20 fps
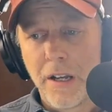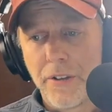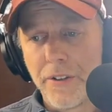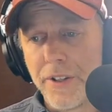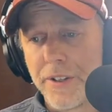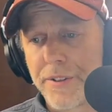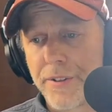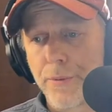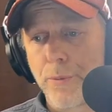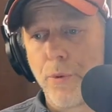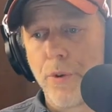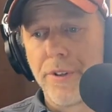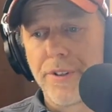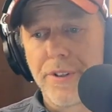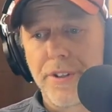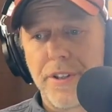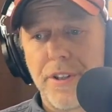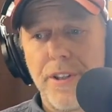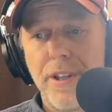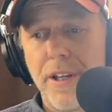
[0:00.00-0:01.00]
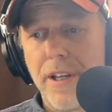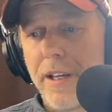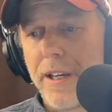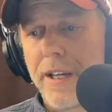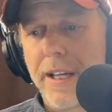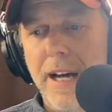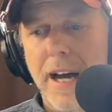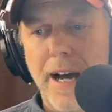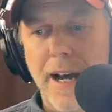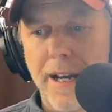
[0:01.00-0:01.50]
This was
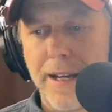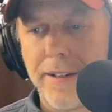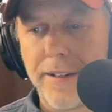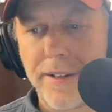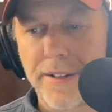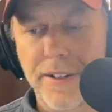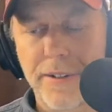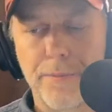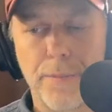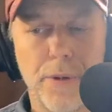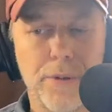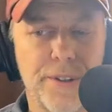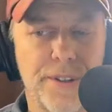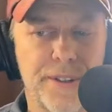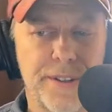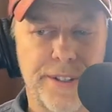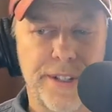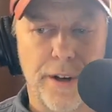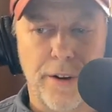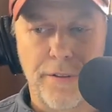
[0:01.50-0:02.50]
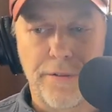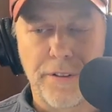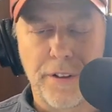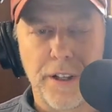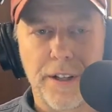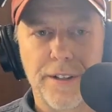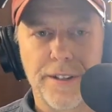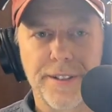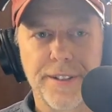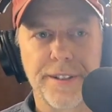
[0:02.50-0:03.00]
the kindest, most
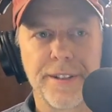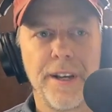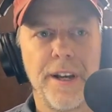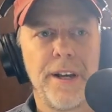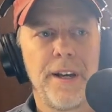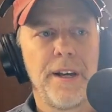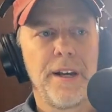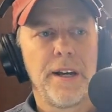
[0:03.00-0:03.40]
selfless